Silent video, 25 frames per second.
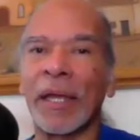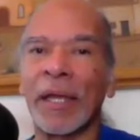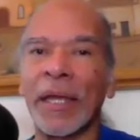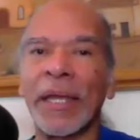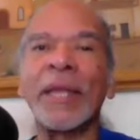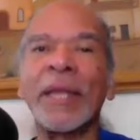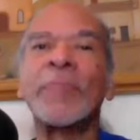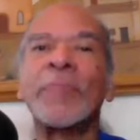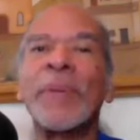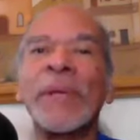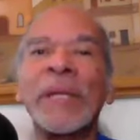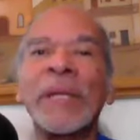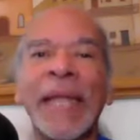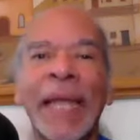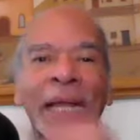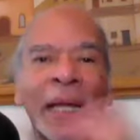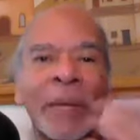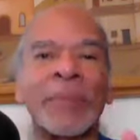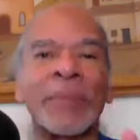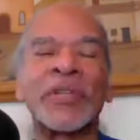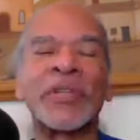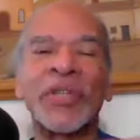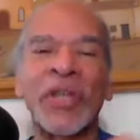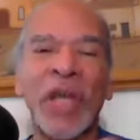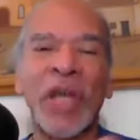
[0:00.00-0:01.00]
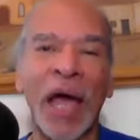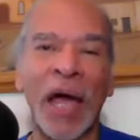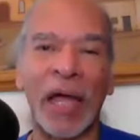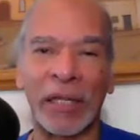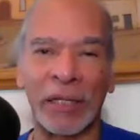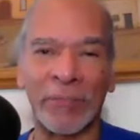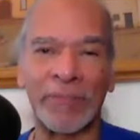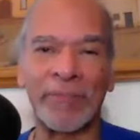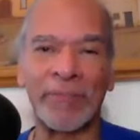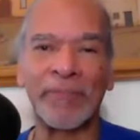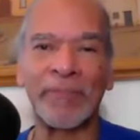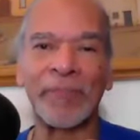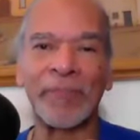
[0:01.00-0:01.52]
it'd be like a
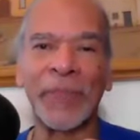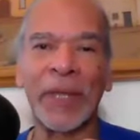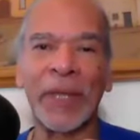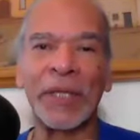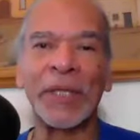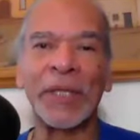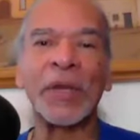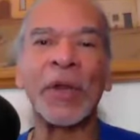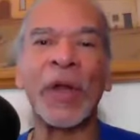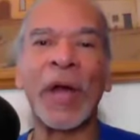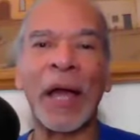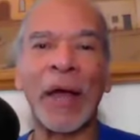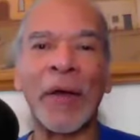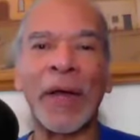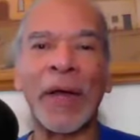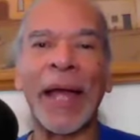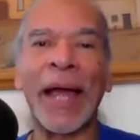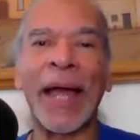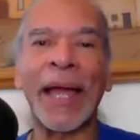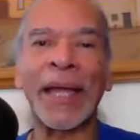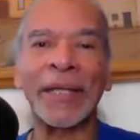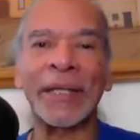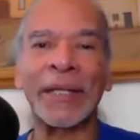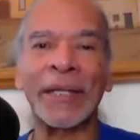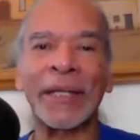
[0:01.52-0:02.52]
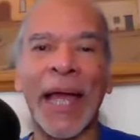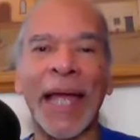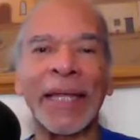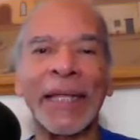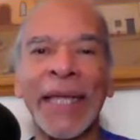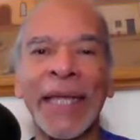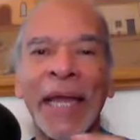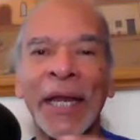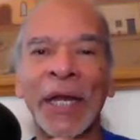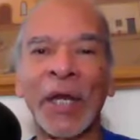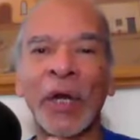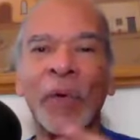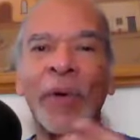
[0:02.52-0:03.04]
mezcal. You know how I
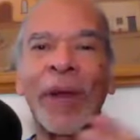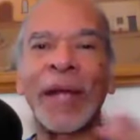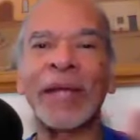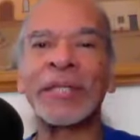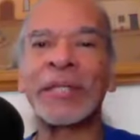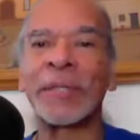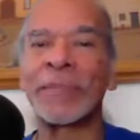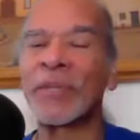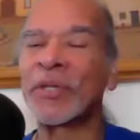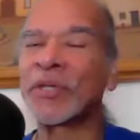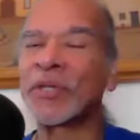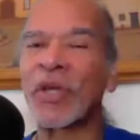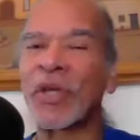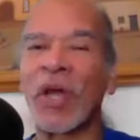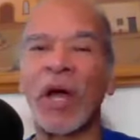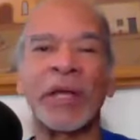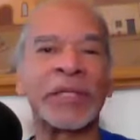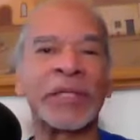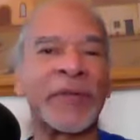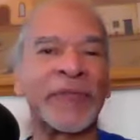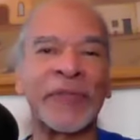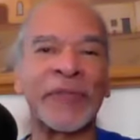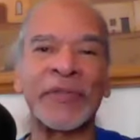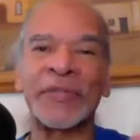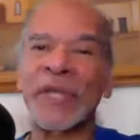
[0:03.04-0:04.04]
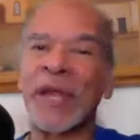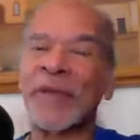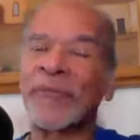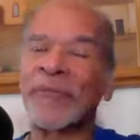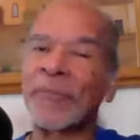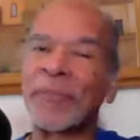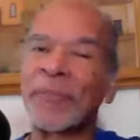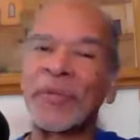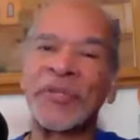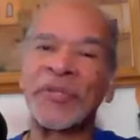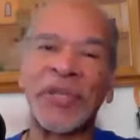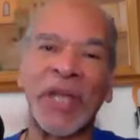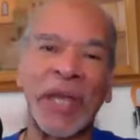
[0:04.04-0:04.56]
categorize the mezcals. If it's not
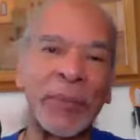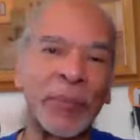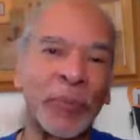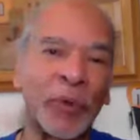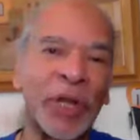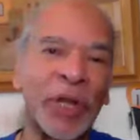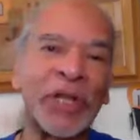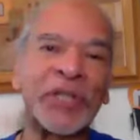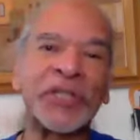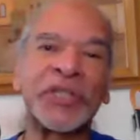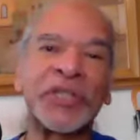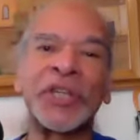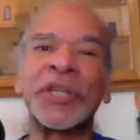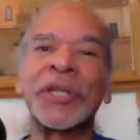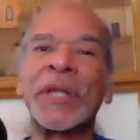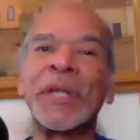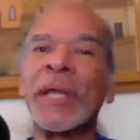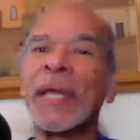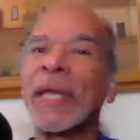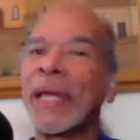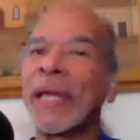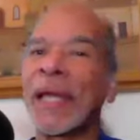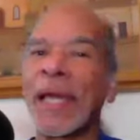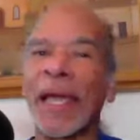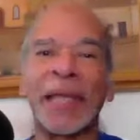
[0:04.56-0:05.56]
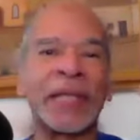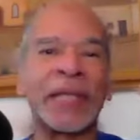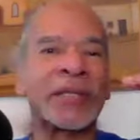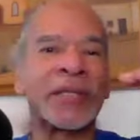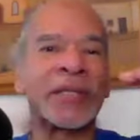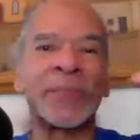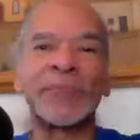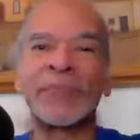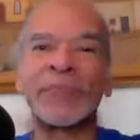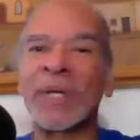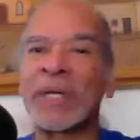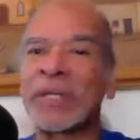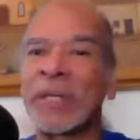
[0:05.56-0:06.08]
from the same region, and
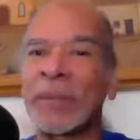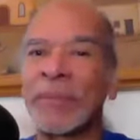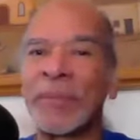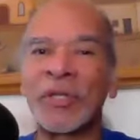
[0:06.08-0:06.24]
sometimes the